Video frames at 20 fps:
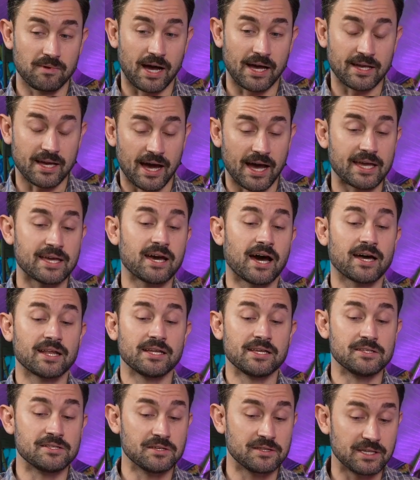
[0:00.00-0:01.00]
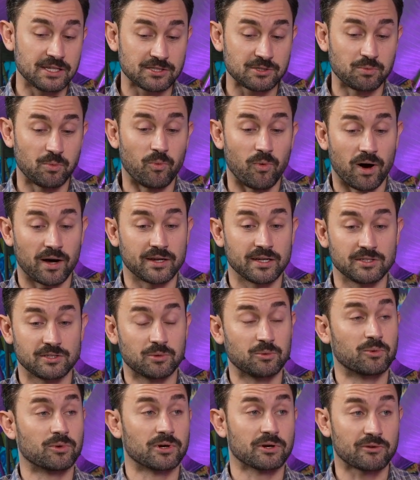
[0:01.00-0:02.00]
I got into this wanting to
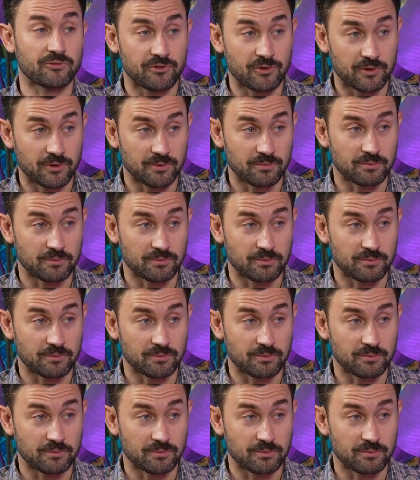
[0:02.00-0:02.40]
work for